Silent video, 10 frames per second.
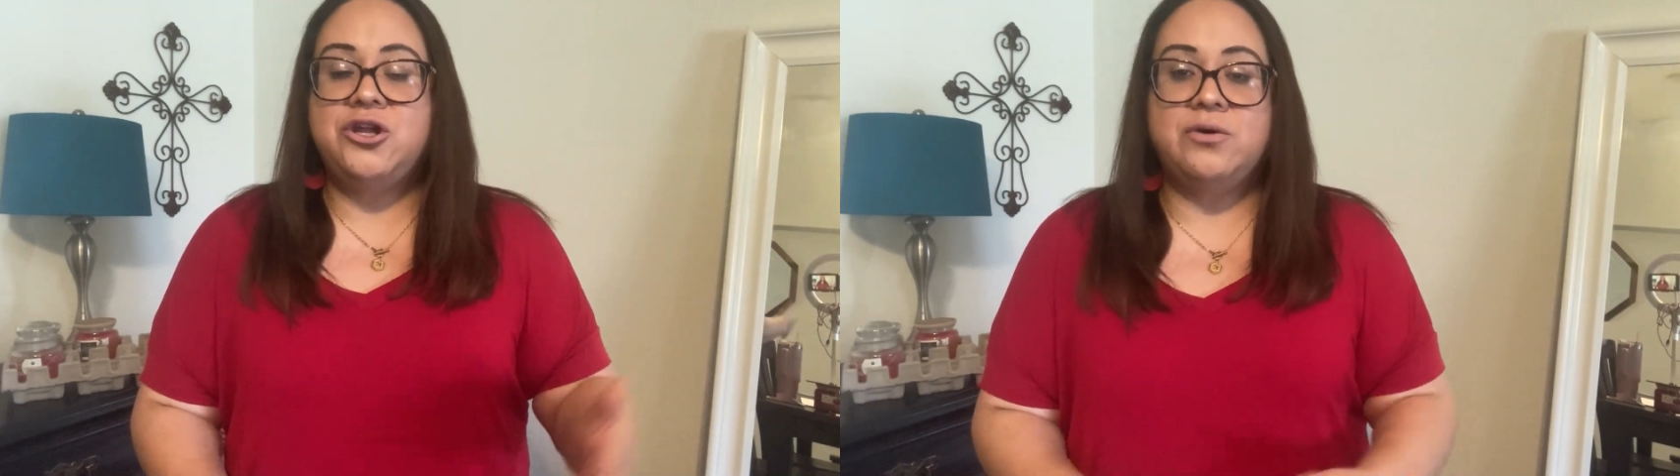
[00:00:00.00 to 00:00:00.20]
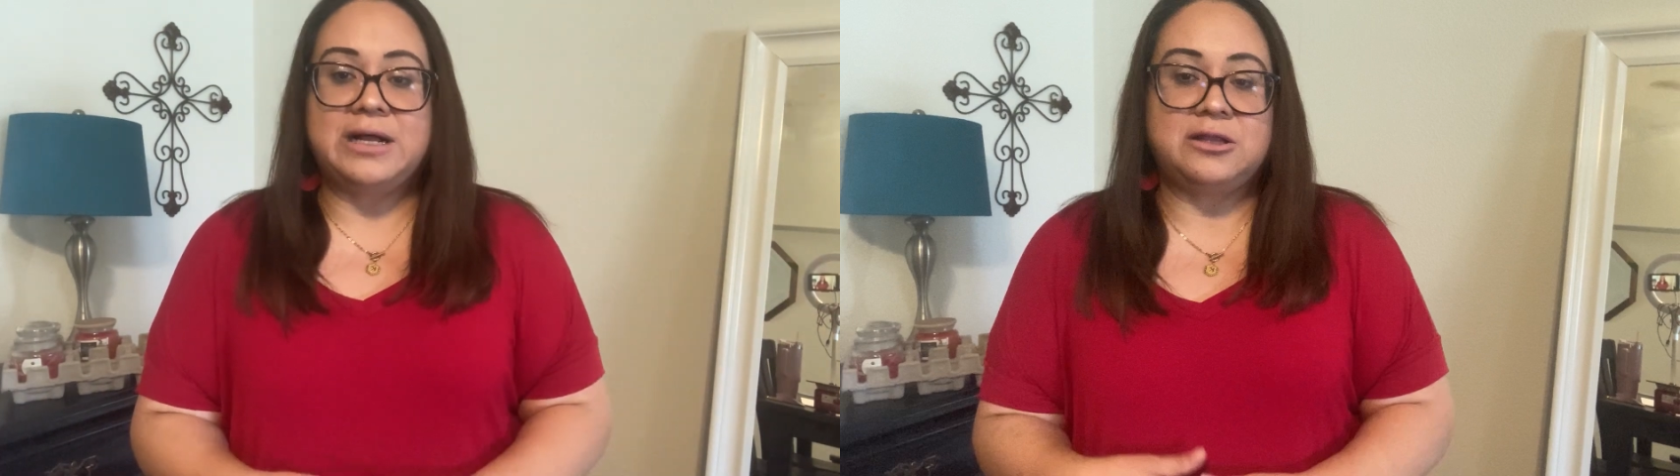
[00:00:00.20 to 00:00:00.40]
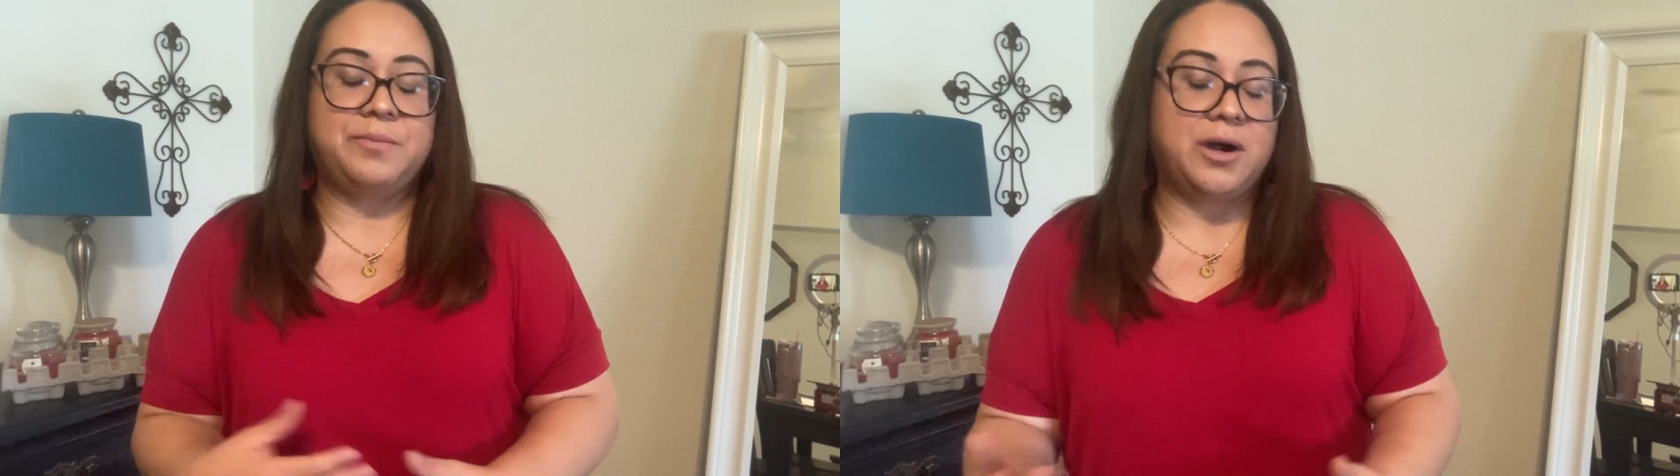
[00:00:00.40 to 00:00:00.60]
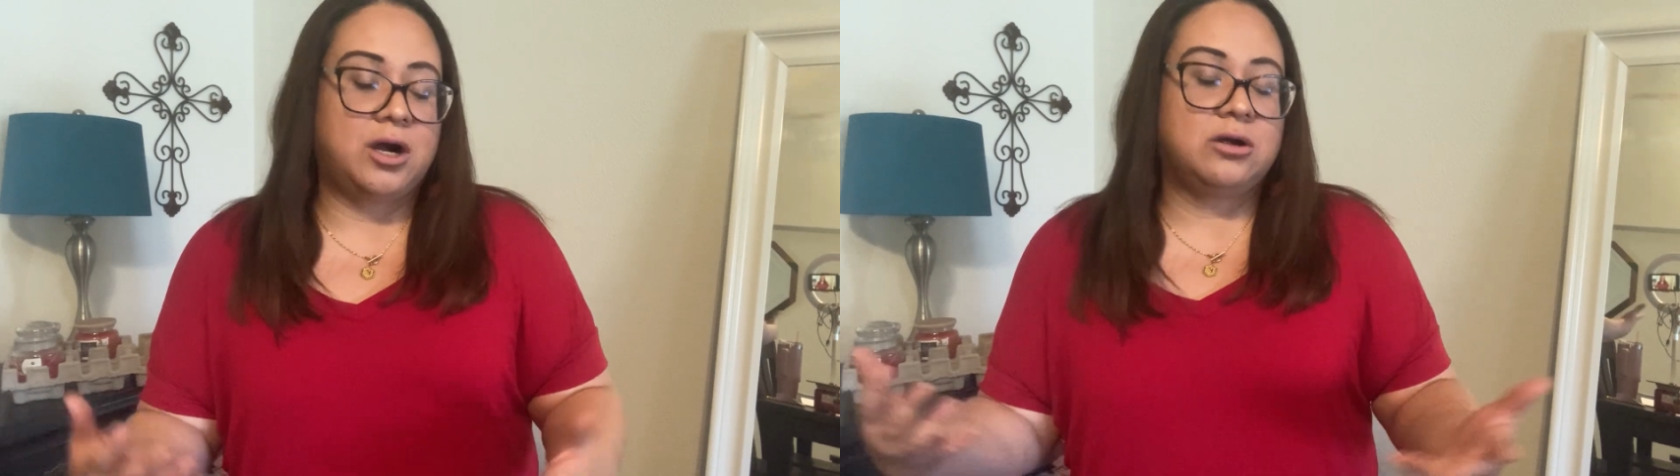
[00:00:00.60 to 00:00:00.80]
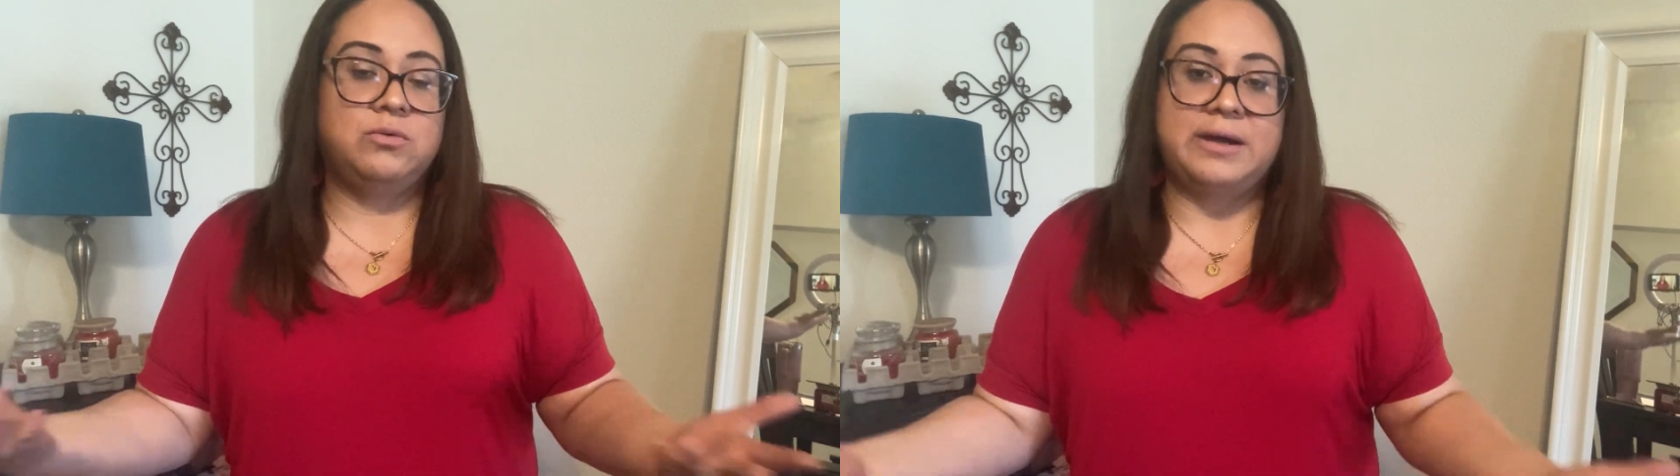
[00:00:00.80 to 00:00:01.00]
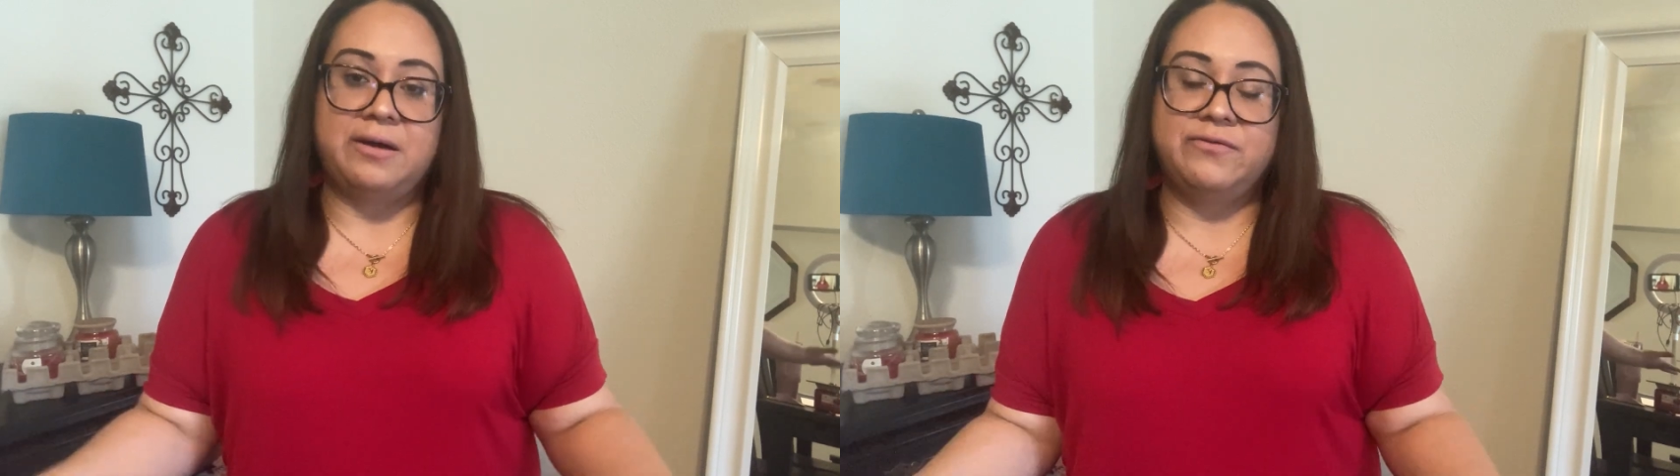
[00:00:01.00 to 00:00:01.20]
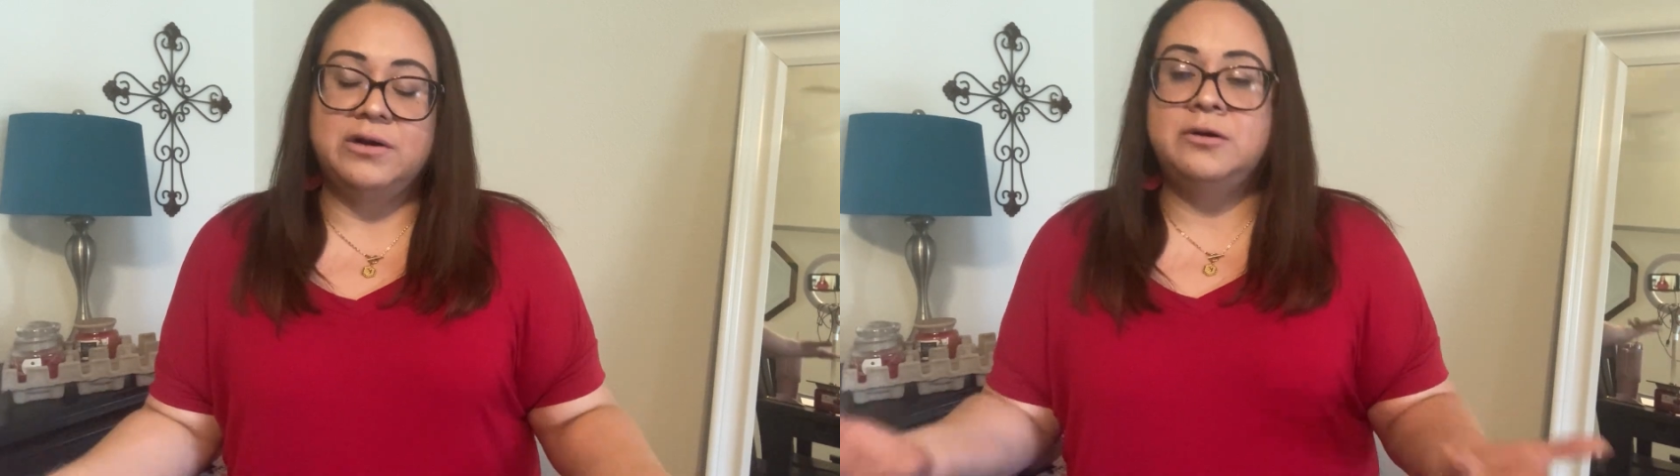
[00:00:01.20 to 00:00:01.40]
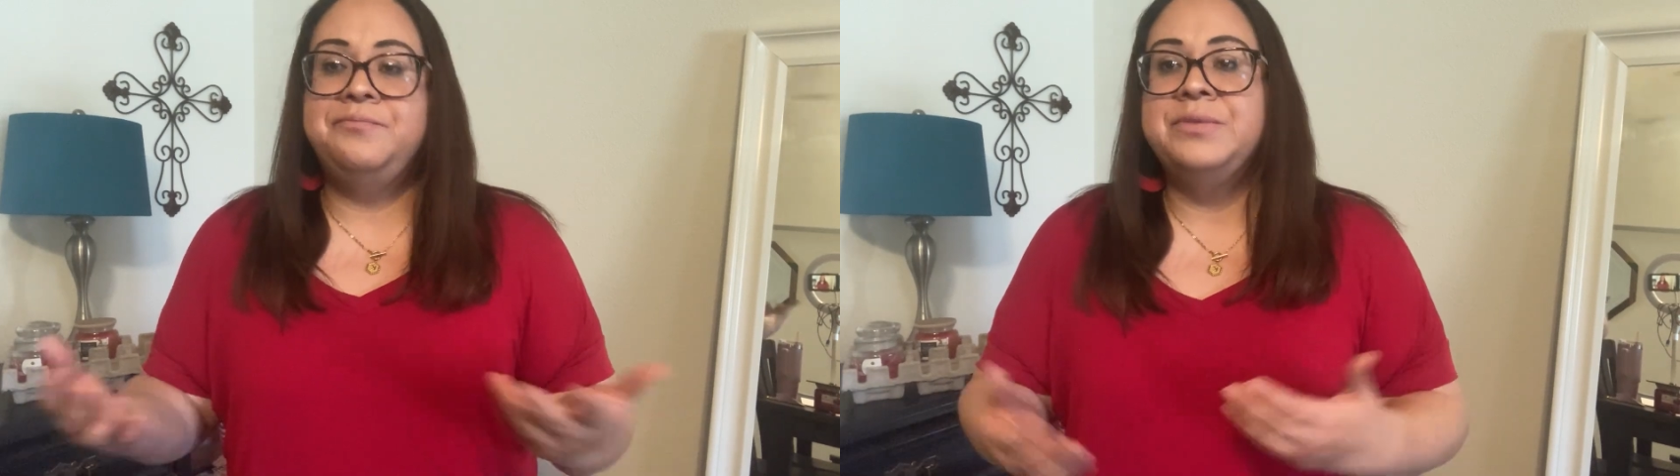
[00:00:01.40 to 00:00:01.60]
you at the park,
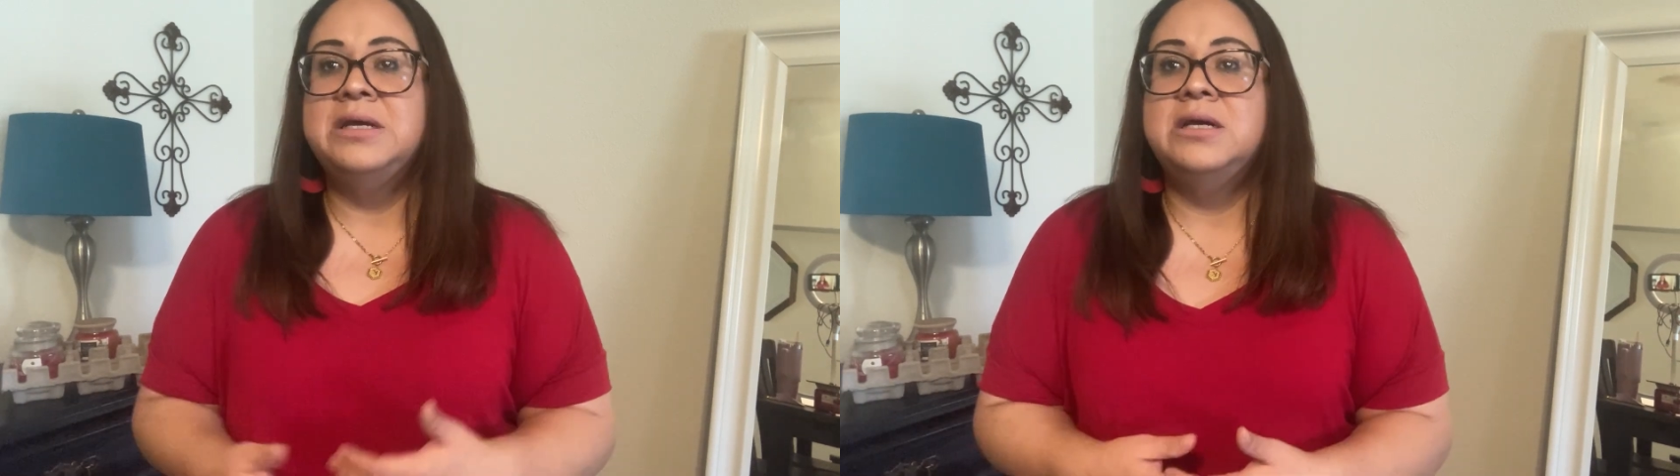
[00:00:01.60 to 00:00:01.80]
whatever.